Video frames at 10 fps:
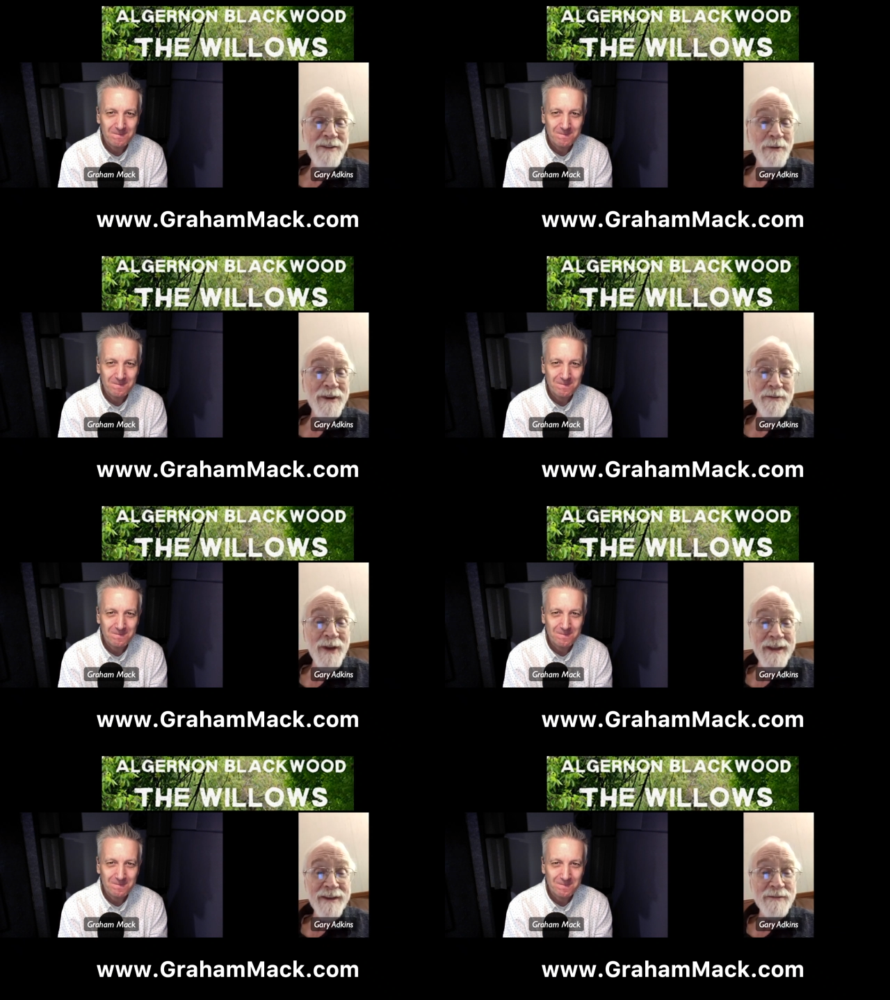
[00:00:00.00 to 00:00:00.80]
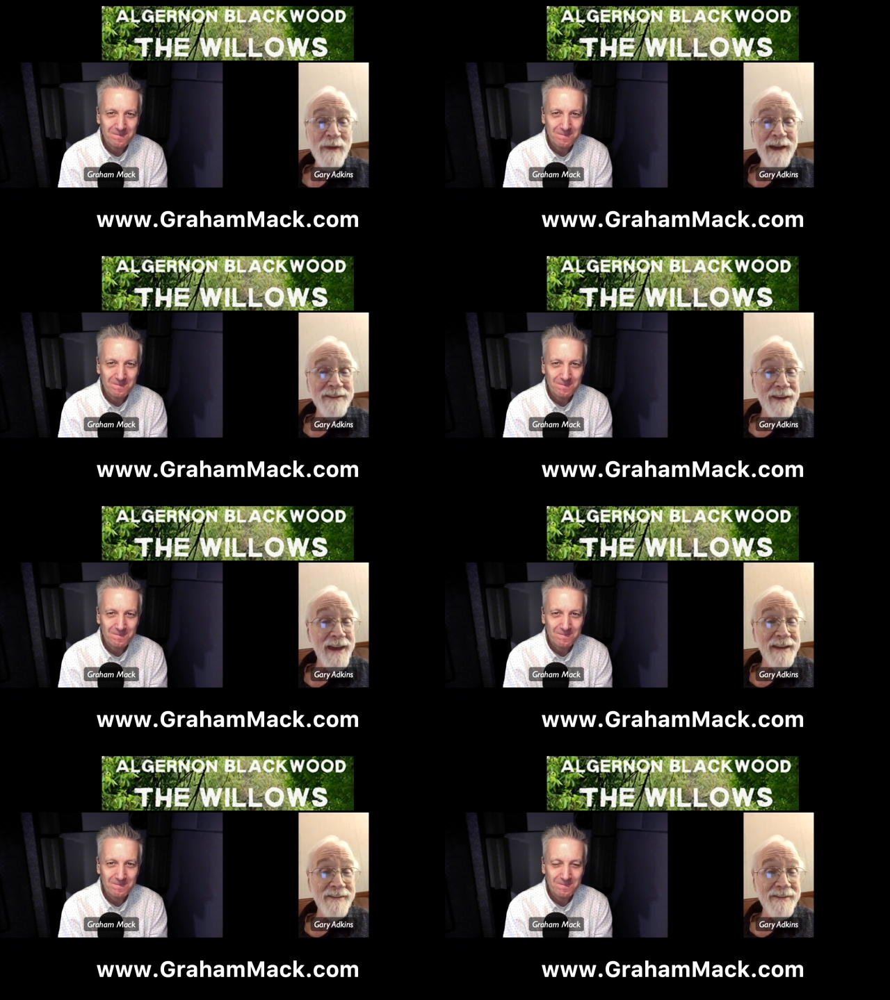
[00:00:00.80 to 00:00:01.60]
Speaker 1: you wouldn't really expect
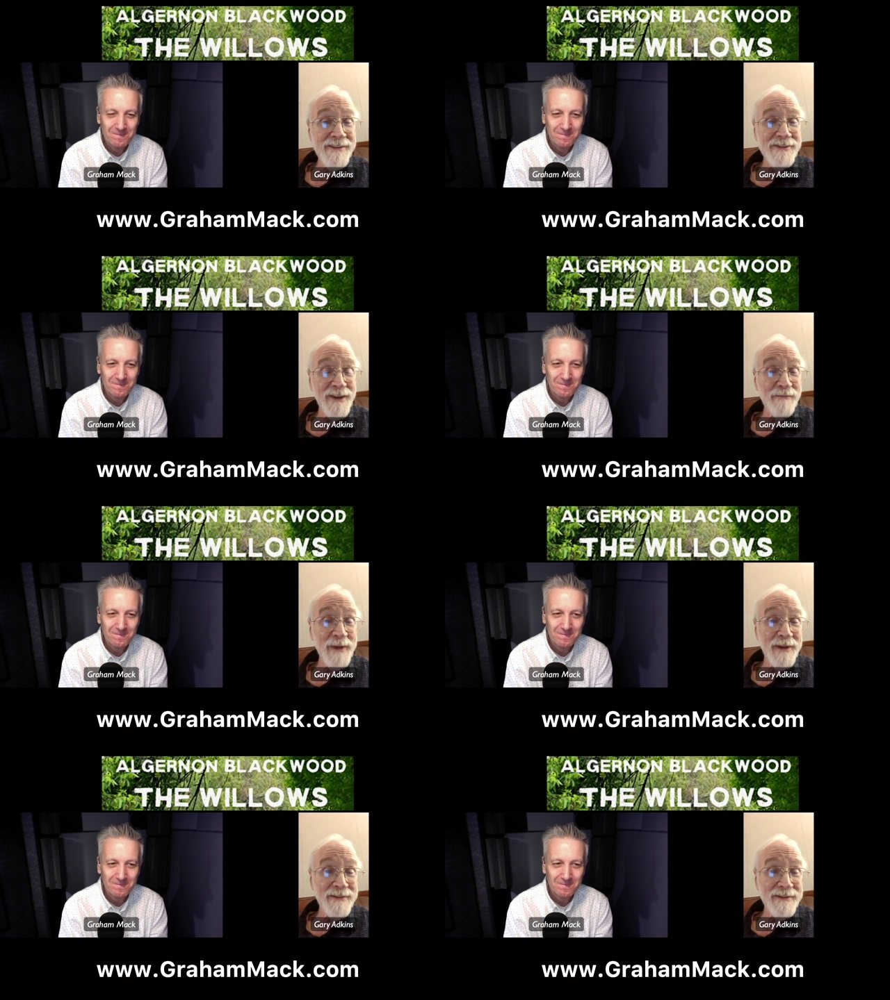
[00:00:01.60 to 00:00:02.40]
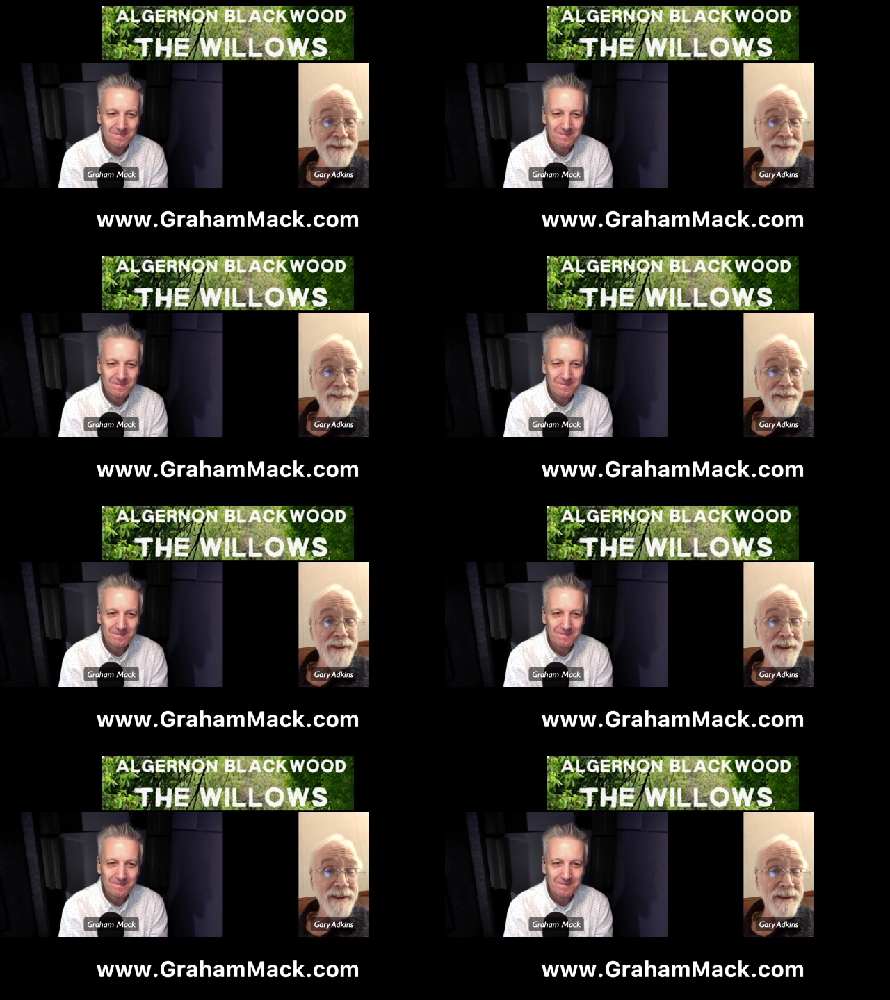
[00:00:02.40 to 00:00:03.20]
any of this stuff because it's
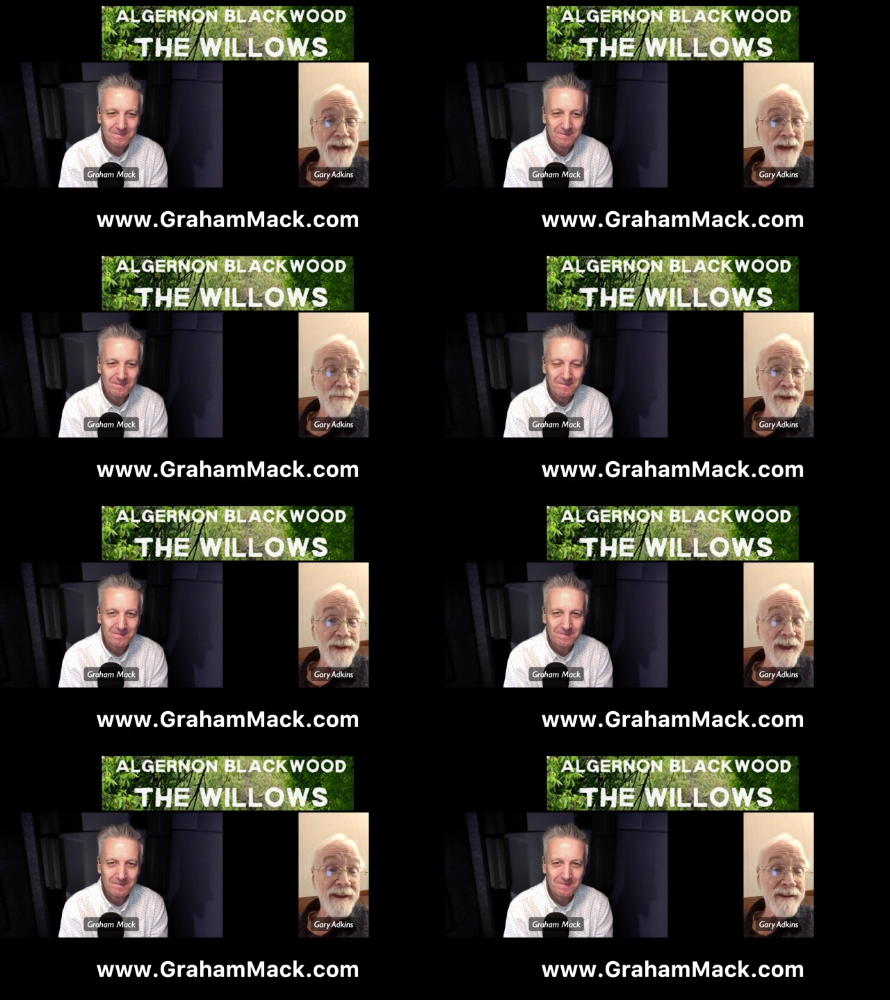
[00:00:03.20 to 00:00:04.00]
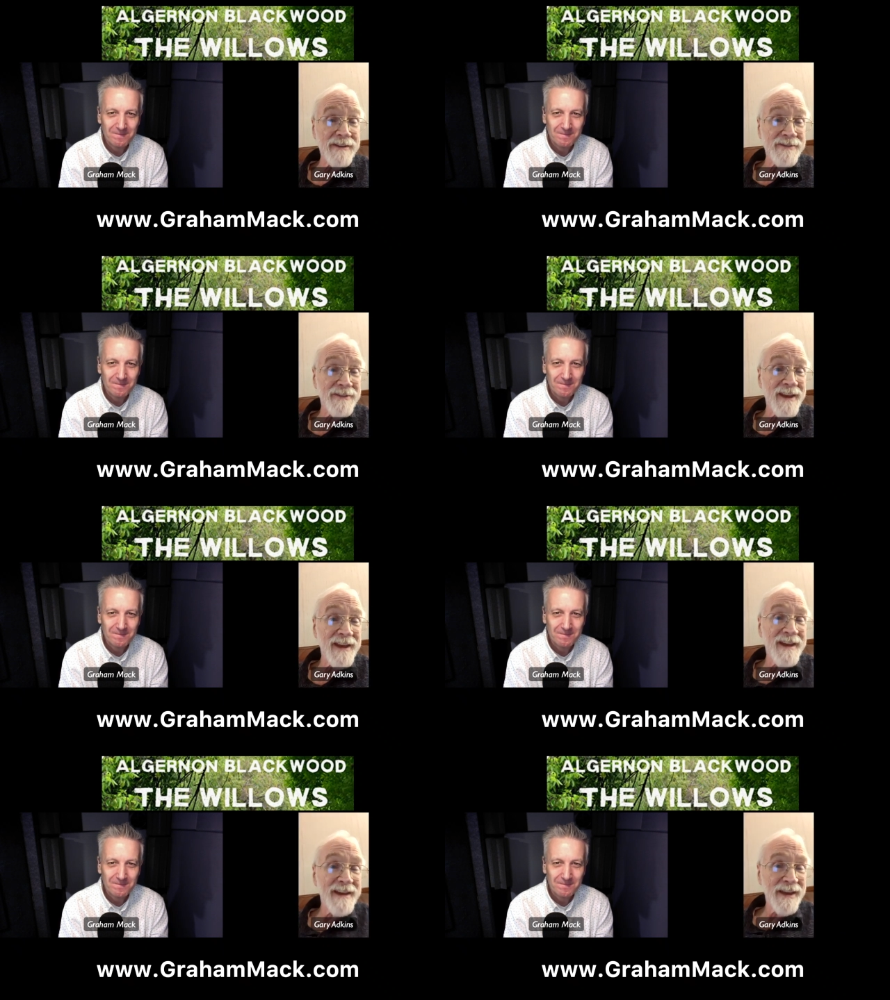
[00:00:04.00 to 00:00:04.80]
not mundane. It's
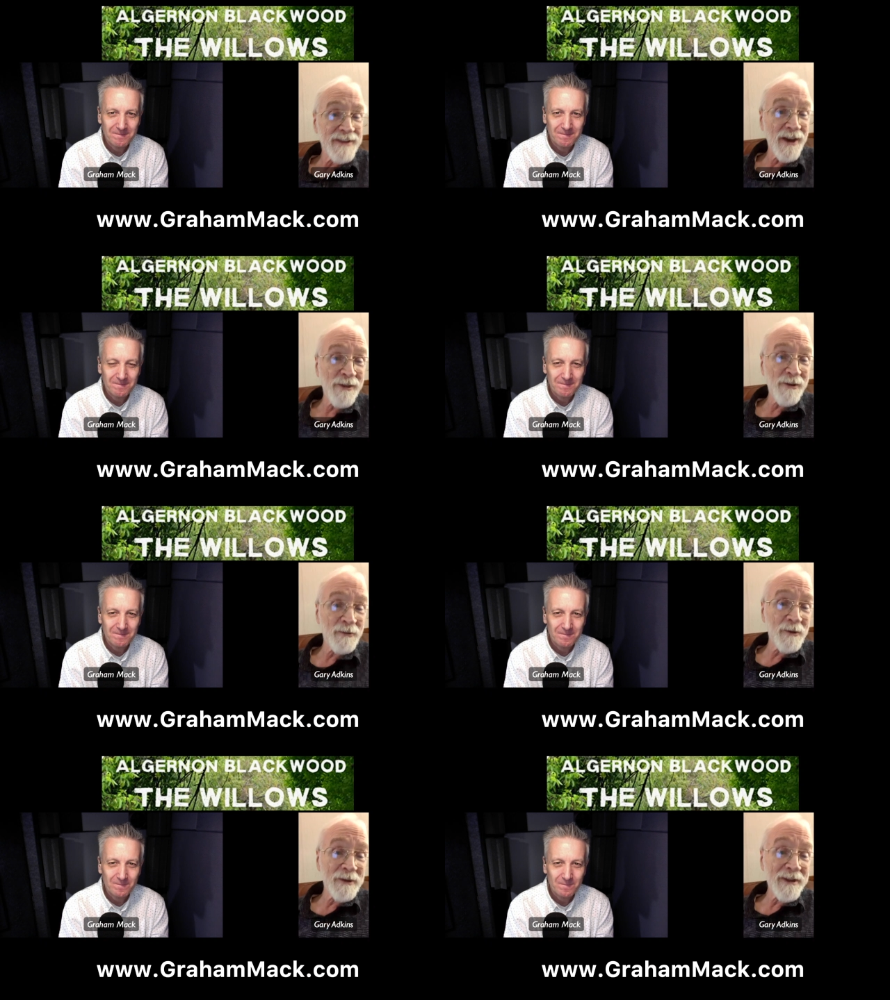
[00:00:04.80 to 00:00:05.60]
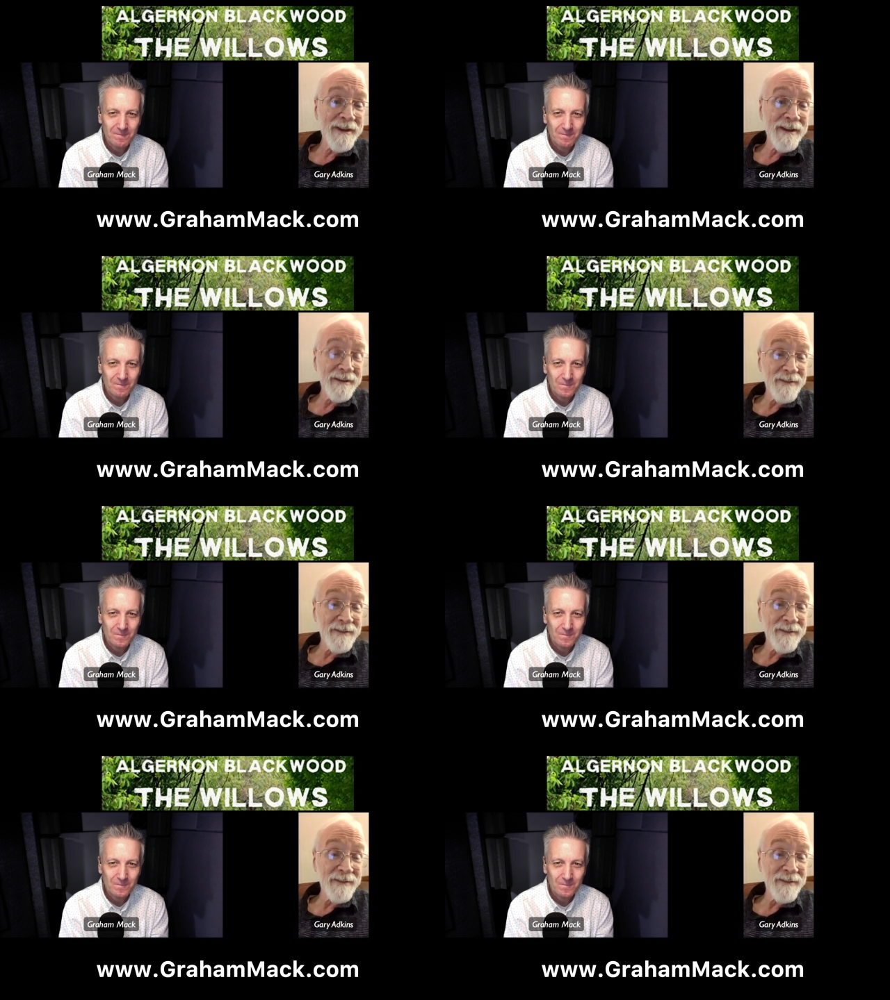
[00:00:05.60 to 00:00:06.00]
it's otherworldly.